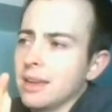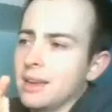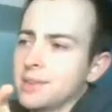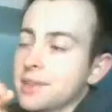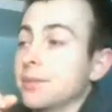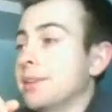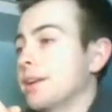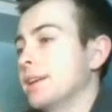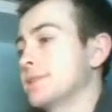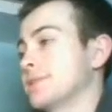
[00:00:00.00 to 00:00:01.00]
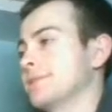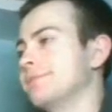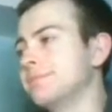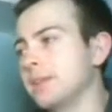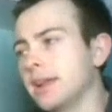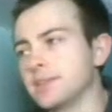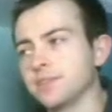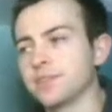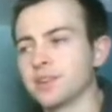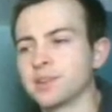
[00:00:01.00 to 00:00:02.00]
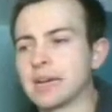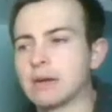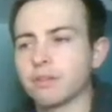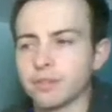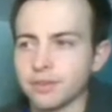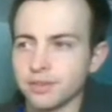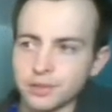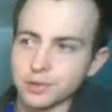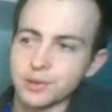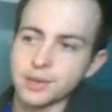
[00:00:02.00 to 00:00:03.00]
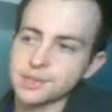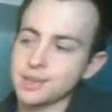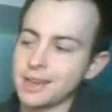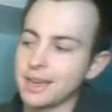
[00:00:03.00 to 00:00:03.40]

Is that, there it is. It's Inferno Tower for Lucas,